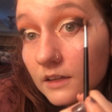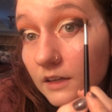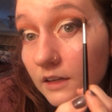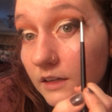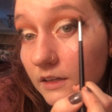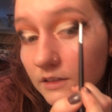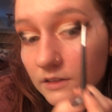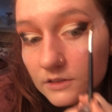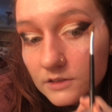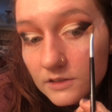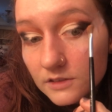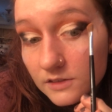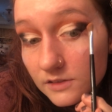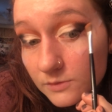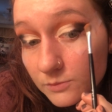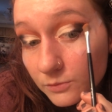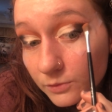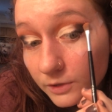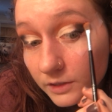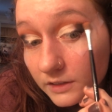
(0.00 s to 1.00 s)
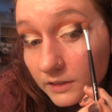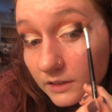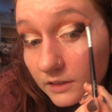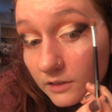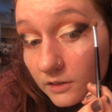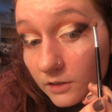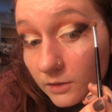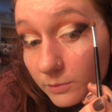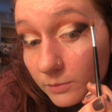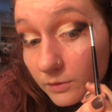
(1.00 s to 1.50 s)
and just bring that
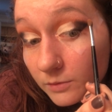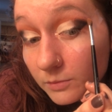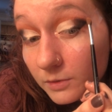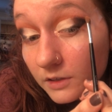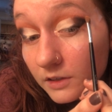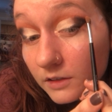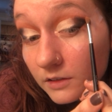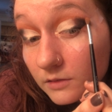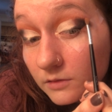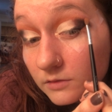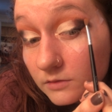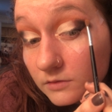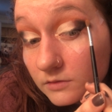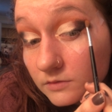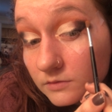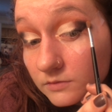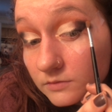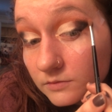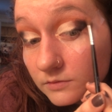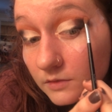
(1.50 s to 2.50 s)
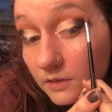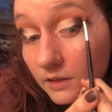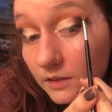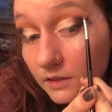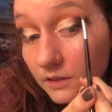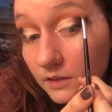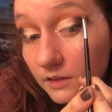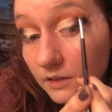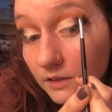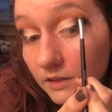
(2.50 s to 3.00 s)
up a bit.
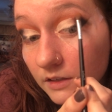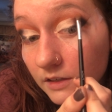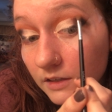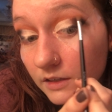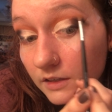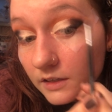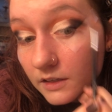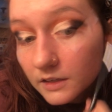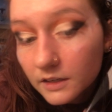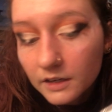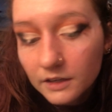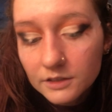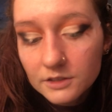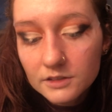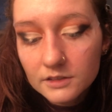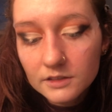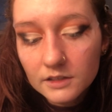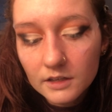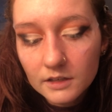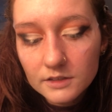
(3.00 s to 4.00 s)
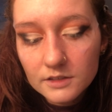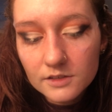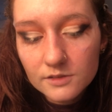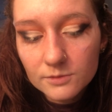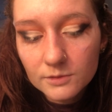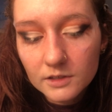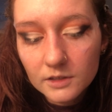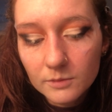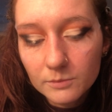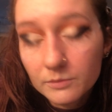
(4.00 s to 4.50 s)
And actually, I just
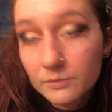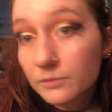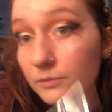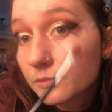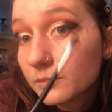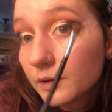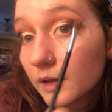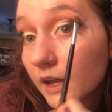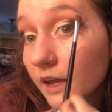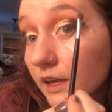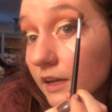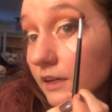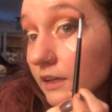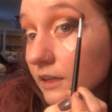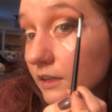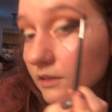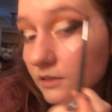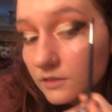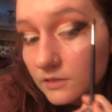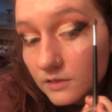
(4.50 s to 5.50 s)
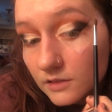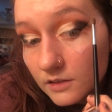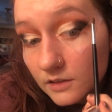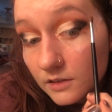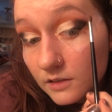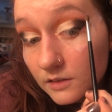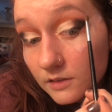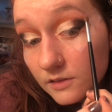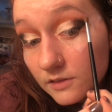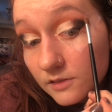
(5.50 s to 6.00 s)
want to pat it
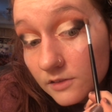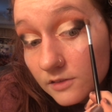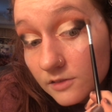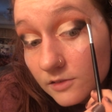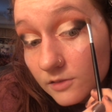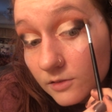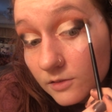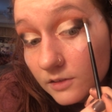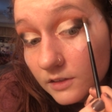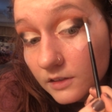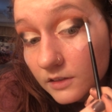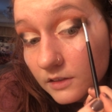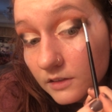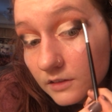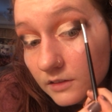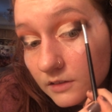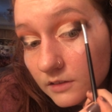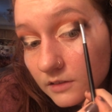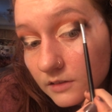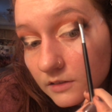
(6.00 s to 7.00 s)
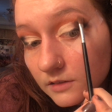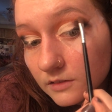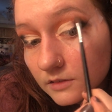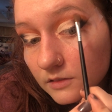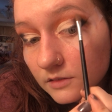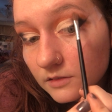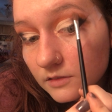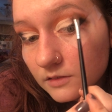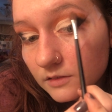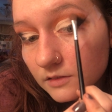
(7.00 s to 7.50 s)
so that
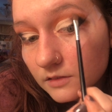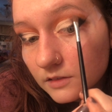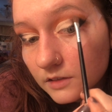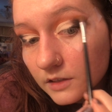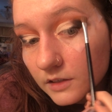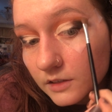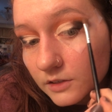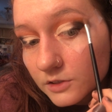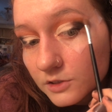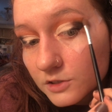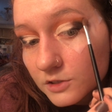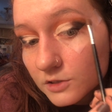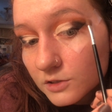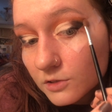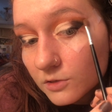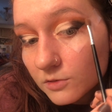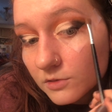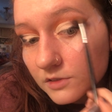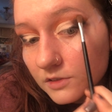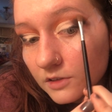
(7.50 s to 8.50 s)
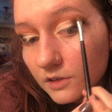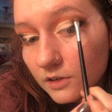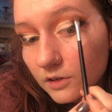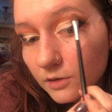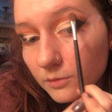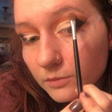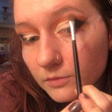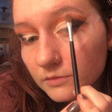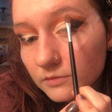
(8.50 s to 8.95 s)
it shows up.